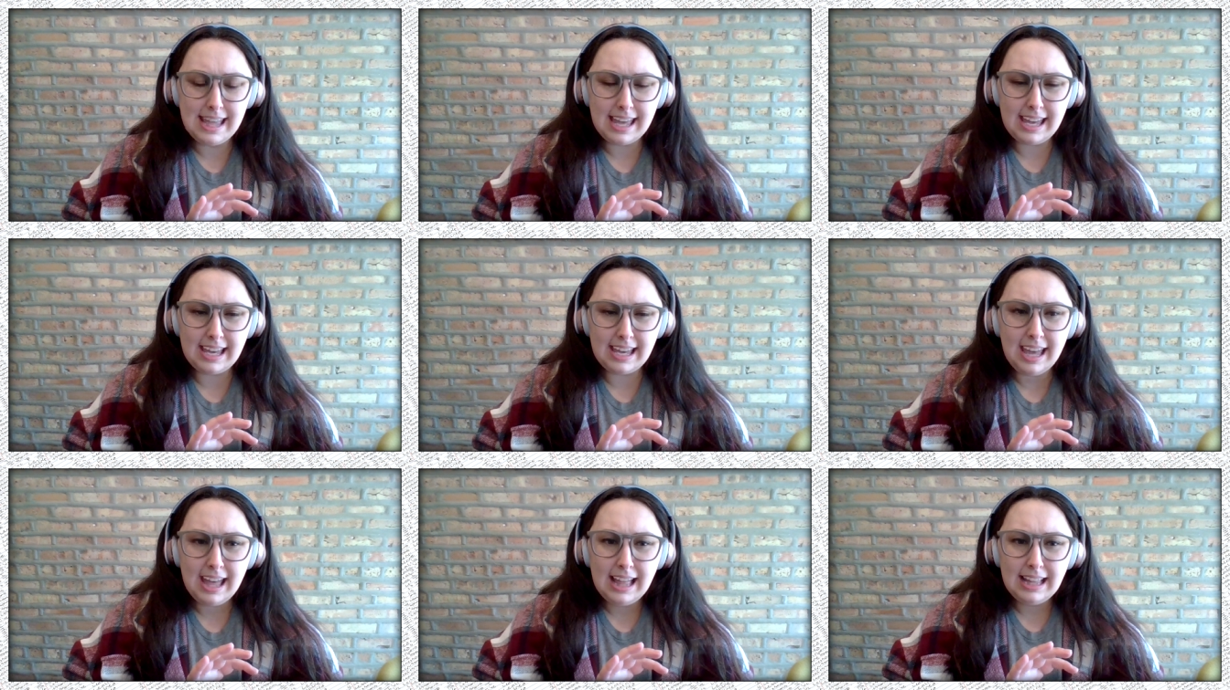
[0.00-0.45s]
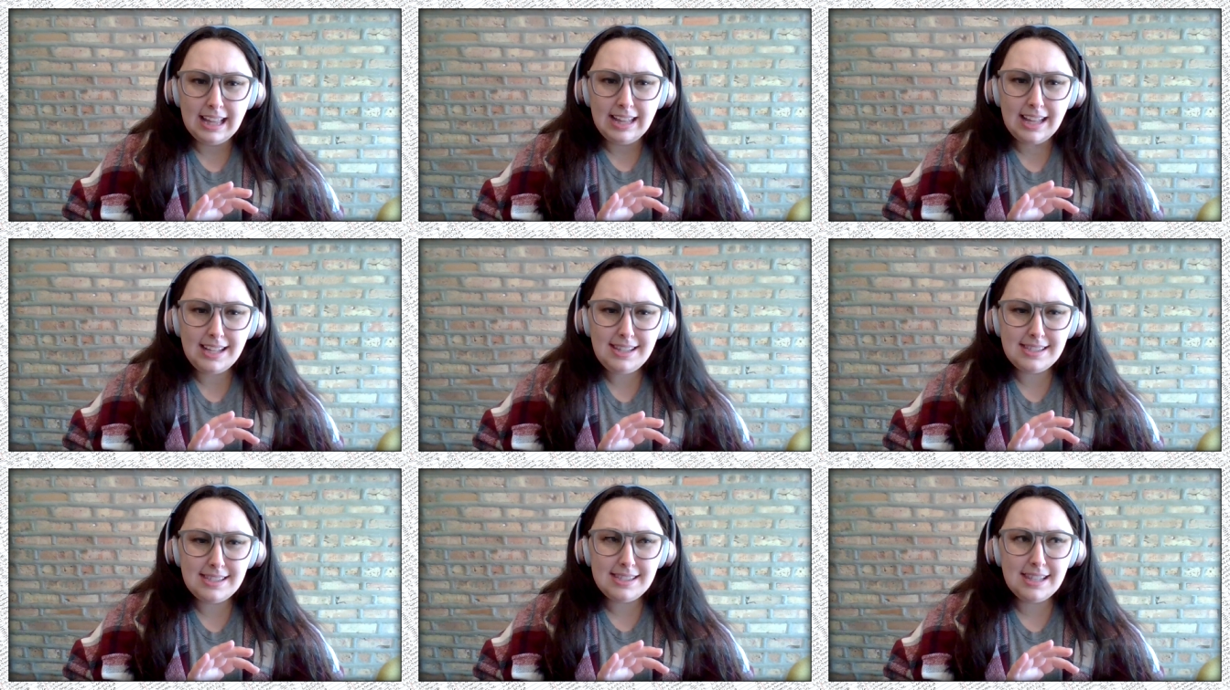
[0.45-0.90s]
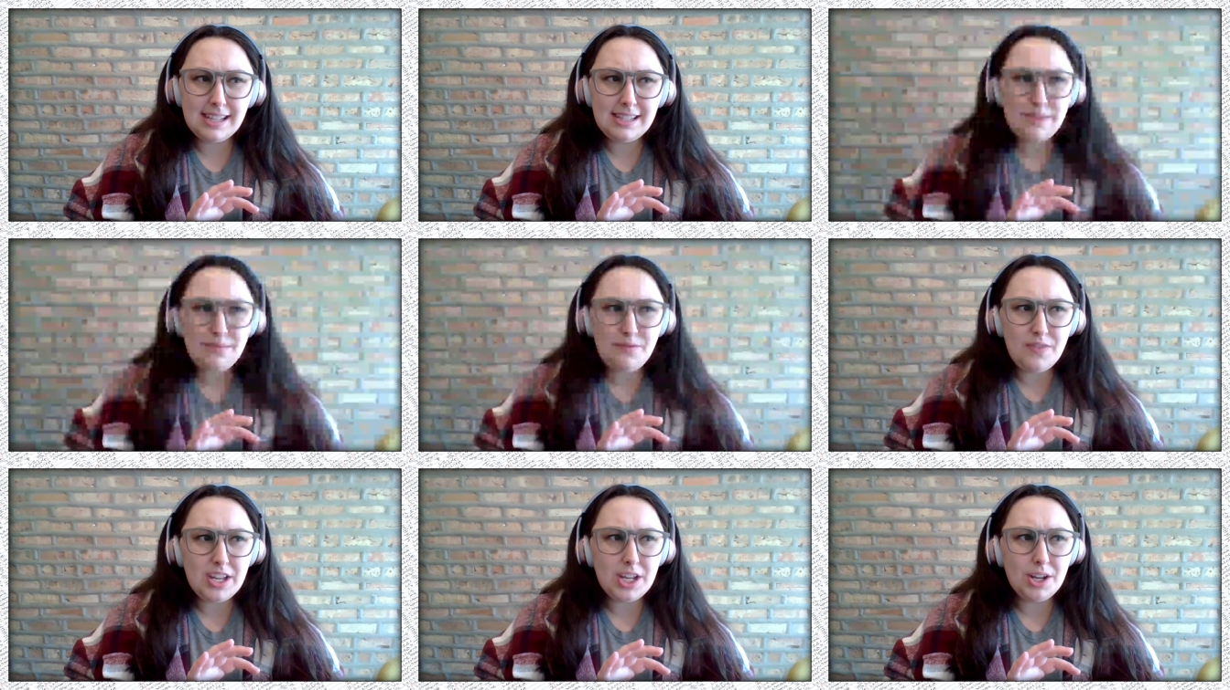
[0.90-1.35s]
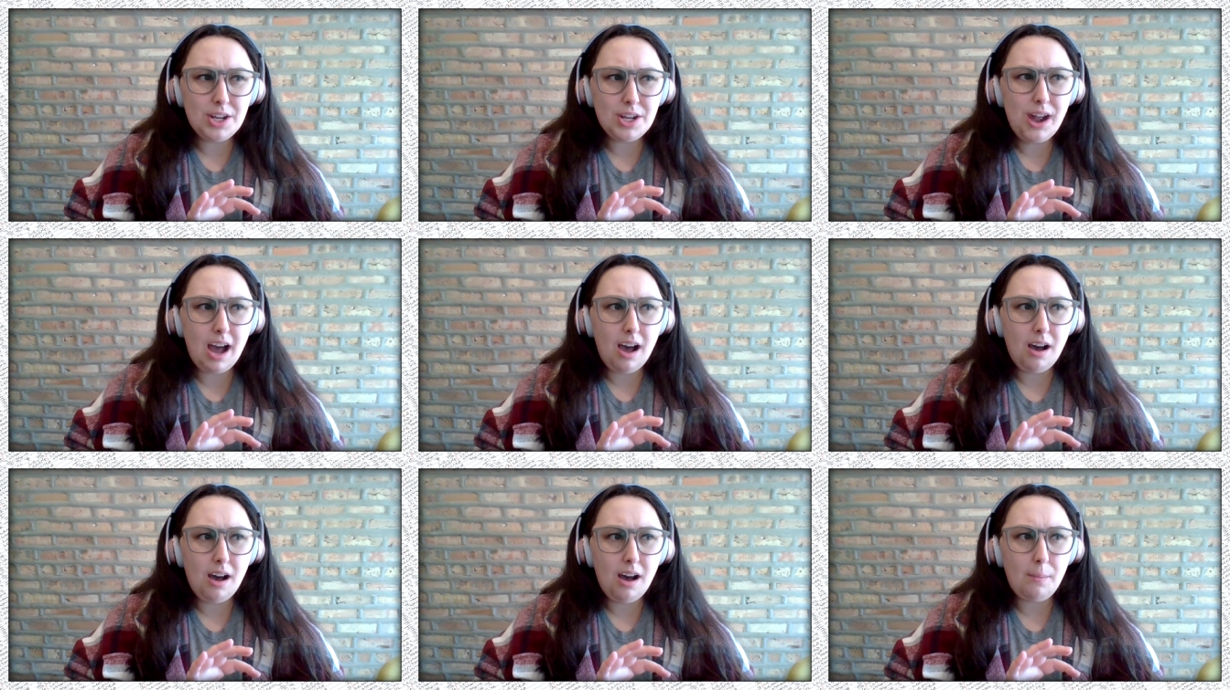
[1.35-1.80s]
Like, let's let's figure
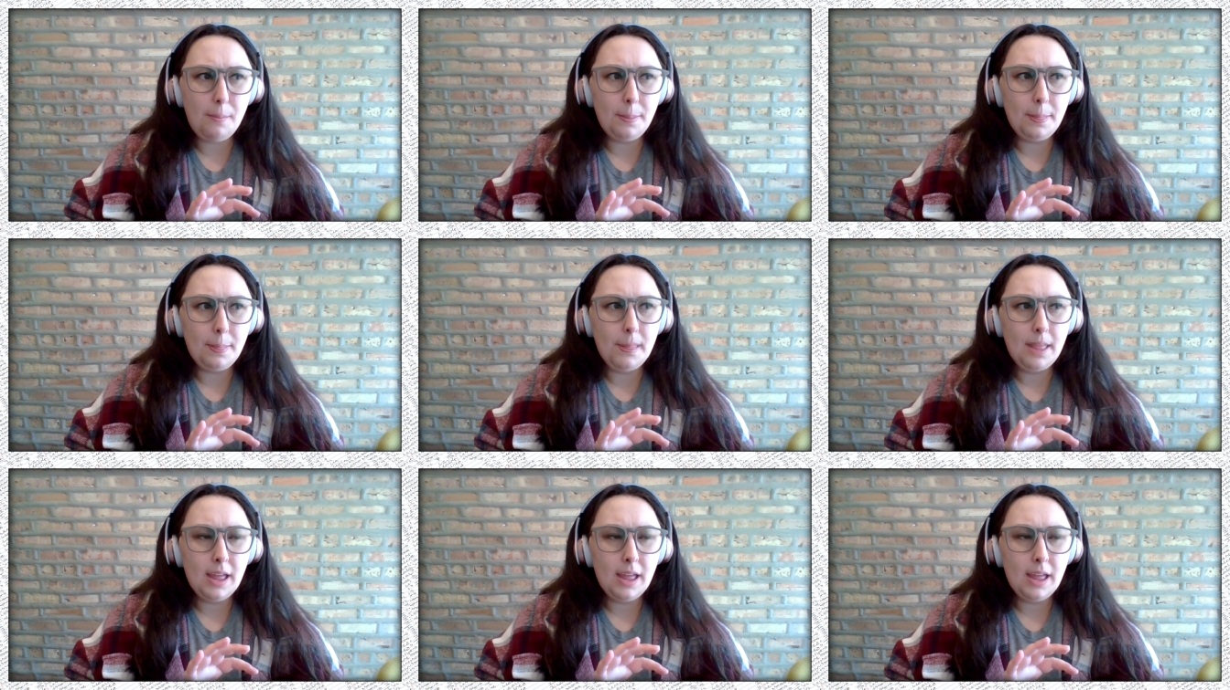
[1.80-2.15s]
out